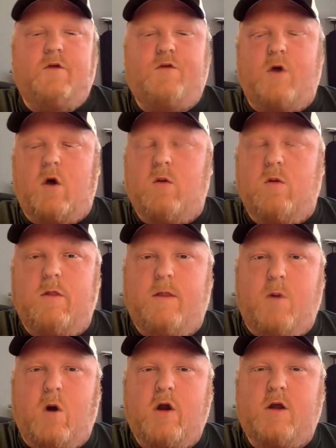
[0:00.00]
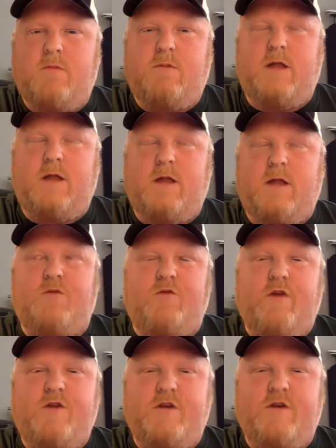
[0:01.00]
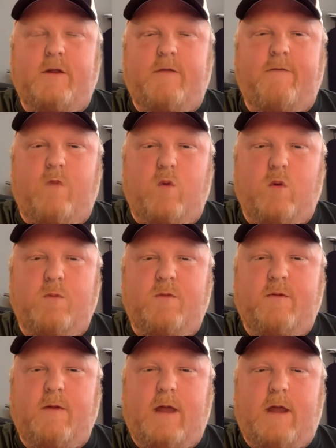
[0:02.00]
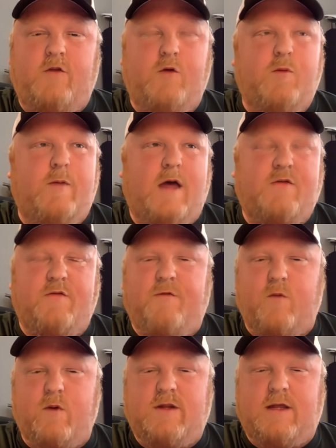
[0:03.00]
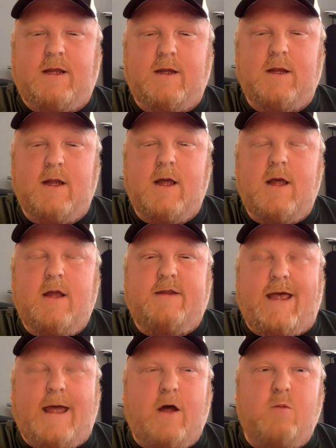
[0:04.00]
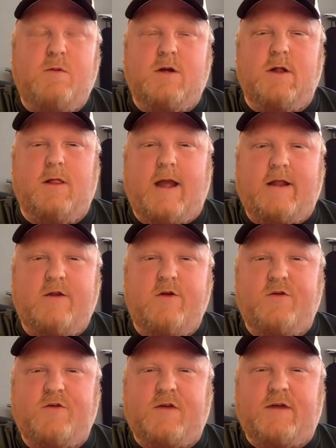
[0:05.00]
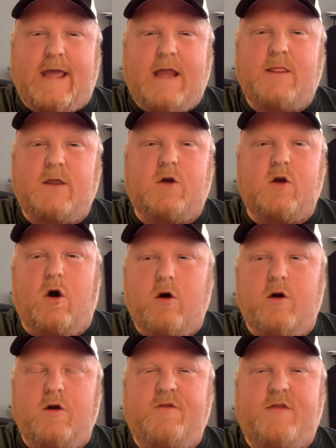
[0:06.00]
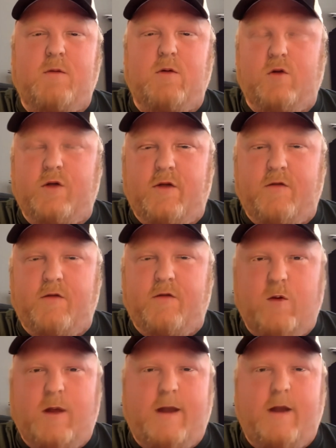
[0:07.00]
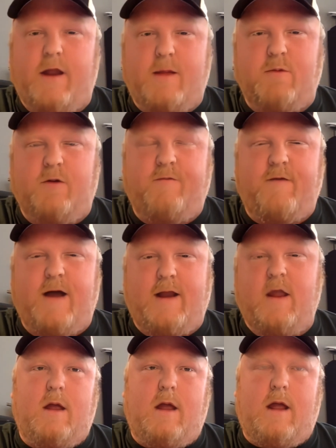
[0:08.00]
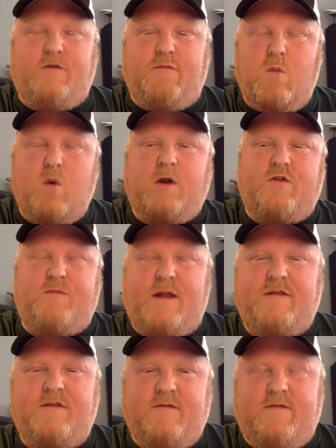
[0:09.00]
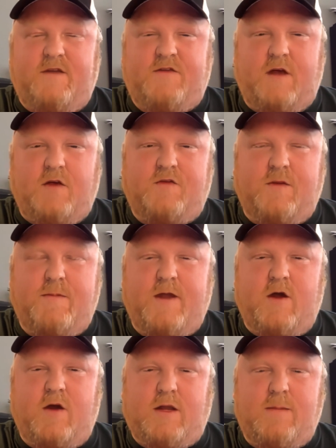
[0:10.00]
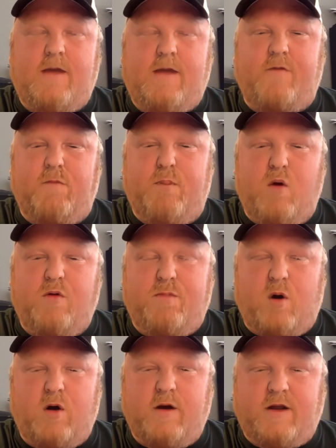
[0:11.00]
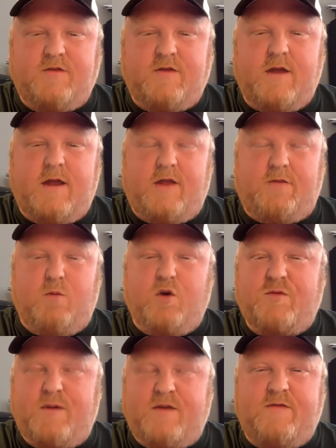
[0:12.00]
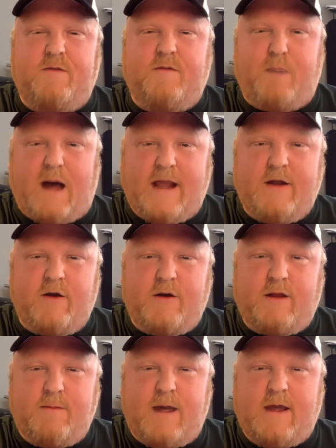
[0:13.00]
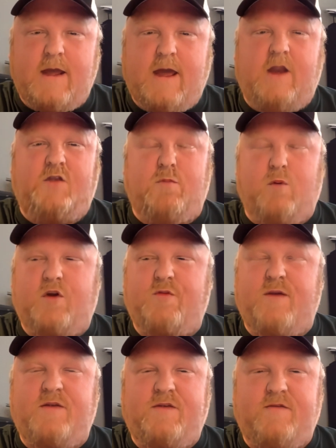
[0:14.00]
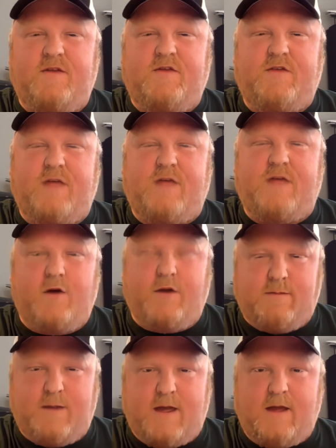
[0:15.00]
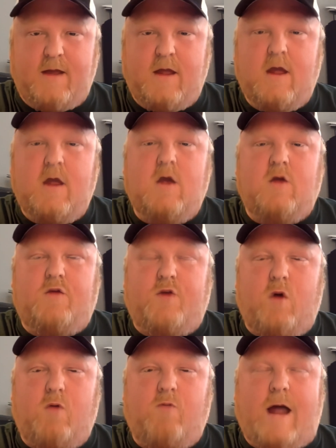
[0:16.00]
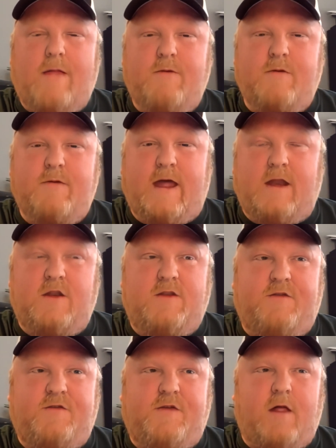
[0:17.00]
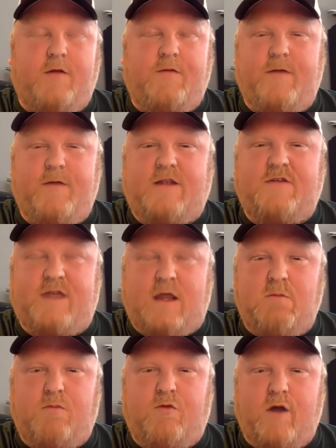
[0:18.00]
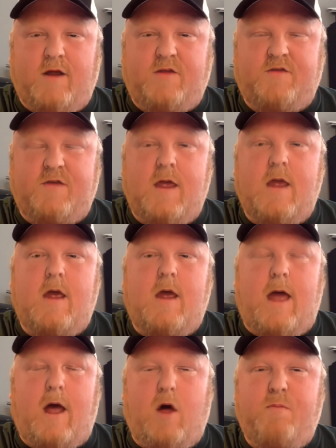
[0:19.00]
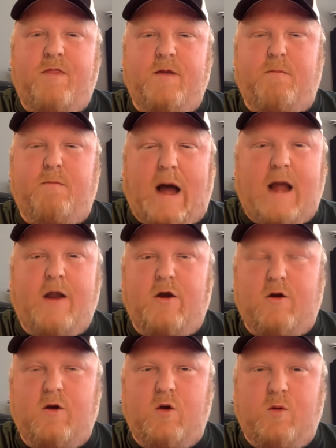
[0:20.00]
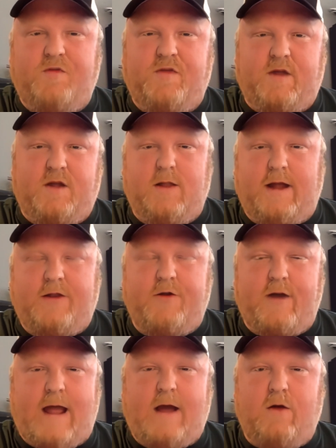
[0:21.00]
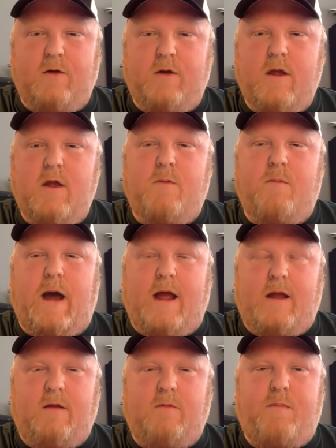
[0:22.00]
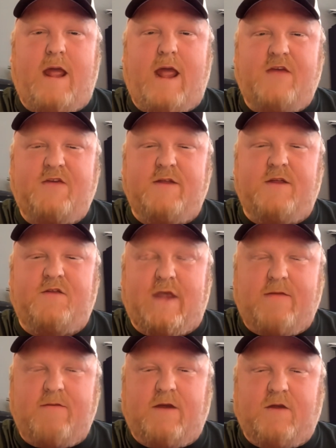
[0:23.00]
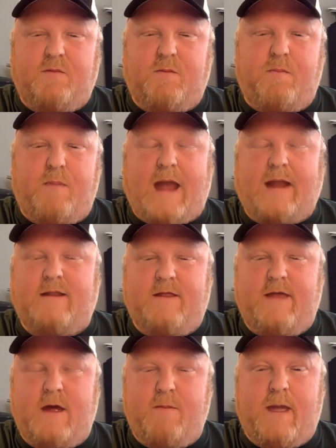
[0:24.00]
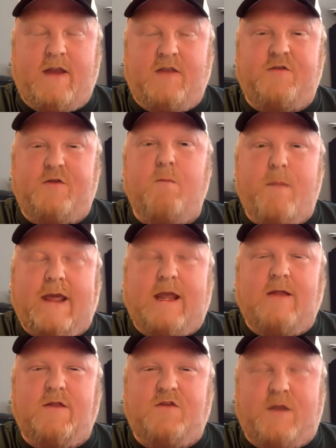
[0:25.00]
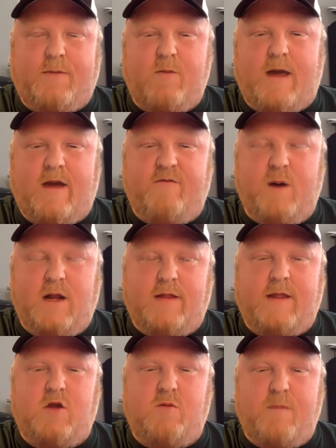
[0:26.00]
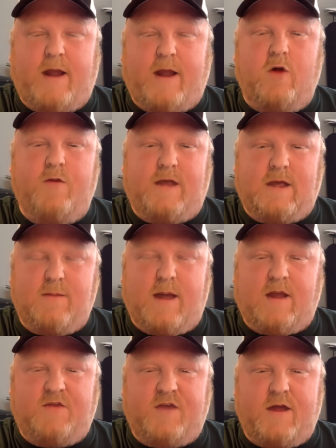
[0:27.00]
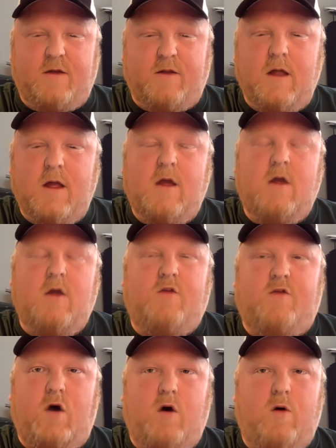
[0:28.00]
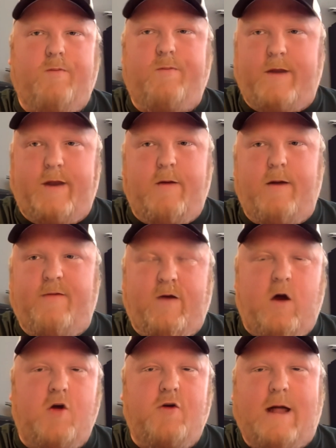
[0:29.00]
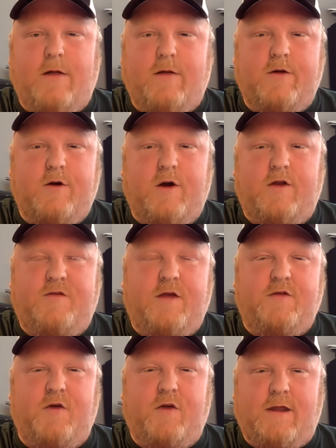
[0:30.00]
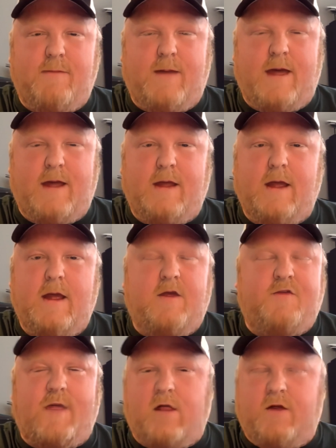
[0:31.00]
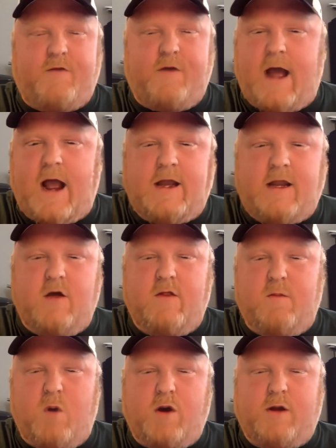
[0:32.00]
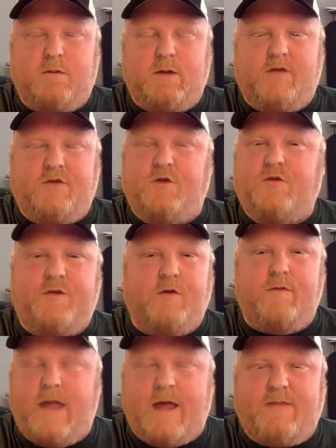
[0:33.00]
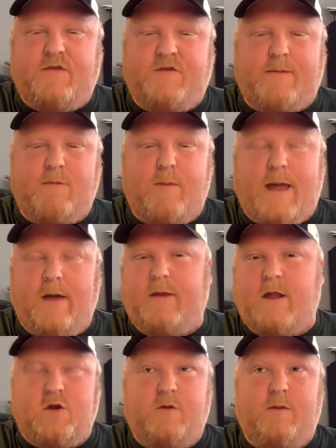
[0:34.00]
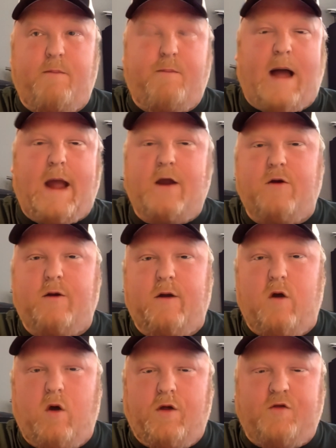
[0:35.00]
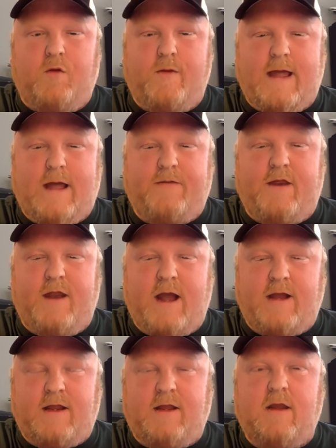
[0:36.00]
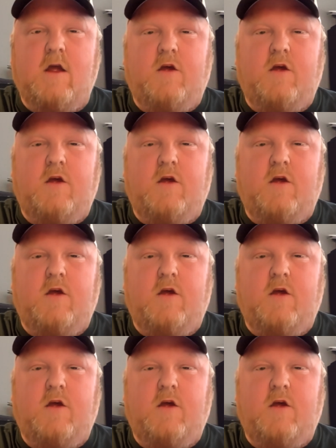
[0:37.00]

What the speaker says: So the marketplace was originally formed in 2014 to help collectors get the cards they were looking for and unable to find. It's more expensive to sell something on eBay for both parties. It's more expensive to buy it on eBay, and it's more expensive to sell it on eBay. So rather than sell it for that same price, help the buyer, who is the collector, out by passing the savings back to them and still making the same amount of money that you make on the eBay sale. So, if a $100 card sells on eBay, sell it for $90 on the marketplace, you still net the same amount, and the buyer is only out the $90.